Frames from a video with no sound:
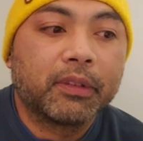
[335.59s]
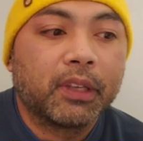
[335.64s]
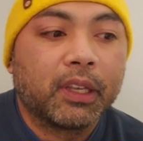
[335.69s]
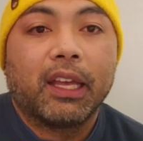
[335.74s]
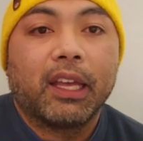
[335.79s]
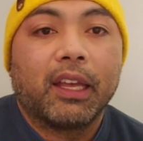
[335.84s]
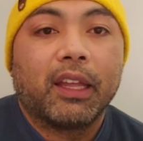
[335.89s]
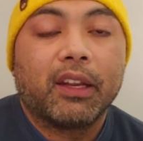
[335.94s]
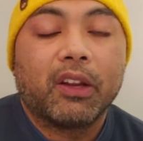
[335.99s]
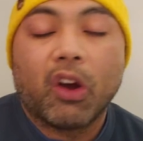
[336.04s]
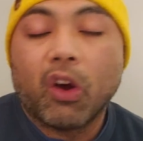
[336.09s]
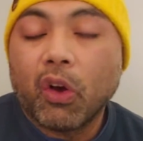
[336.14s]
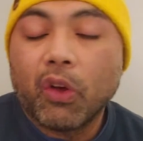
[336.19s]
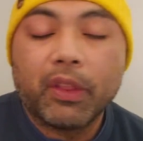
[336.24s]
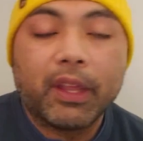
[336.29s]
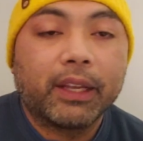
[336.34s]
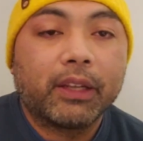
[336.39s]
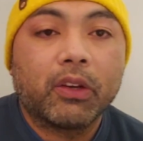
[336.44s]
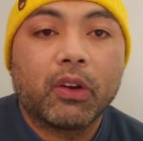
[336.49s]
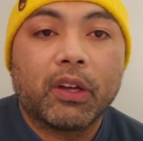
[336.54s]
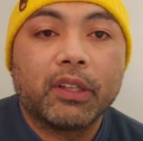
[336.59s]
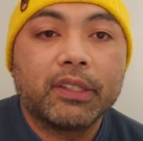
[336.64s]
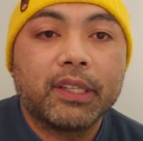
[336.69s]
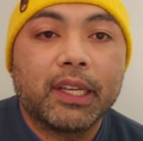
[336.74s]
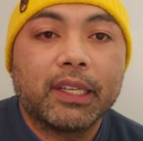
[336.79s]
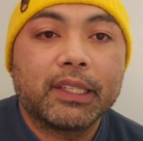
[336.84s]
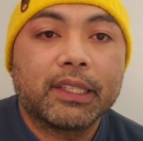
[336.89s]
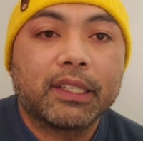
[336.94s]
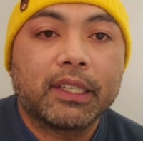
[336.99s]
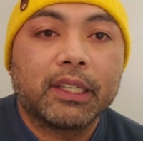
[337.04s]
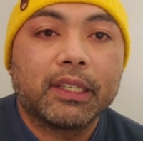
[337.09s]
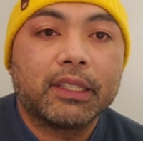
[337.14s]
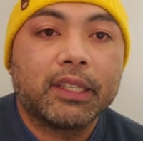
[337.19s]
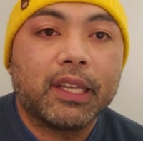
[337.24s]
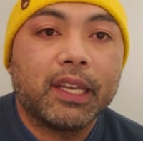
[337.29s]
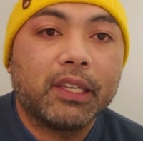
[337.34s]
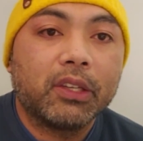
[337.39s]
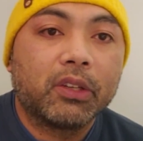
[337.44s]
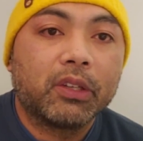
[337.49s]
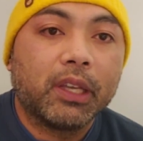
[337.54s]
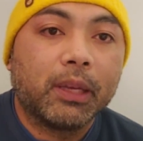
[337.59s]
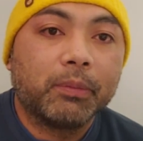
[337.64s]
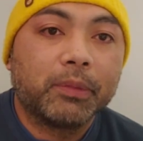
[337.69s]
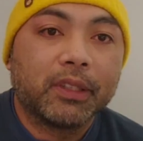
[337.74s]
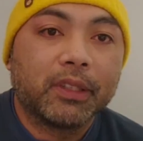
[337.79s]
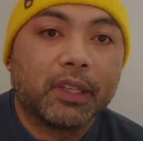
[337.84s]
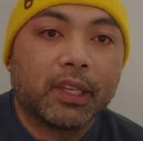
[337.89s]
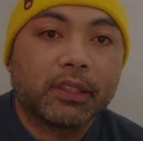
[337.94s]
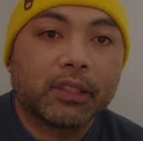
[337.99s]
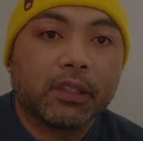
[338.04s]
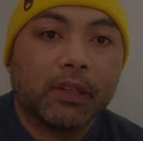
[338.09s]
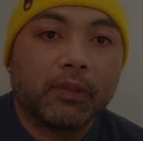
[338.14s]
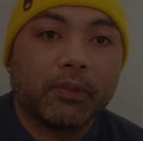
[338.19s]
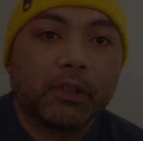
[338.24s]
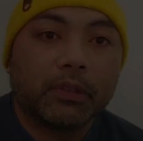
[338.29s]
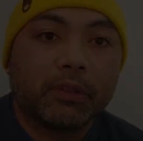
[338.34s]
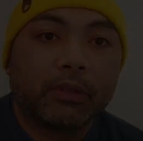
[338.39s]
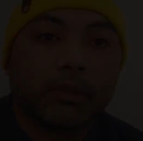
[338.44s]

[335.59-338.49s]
and all that content is going to take your game to the next level.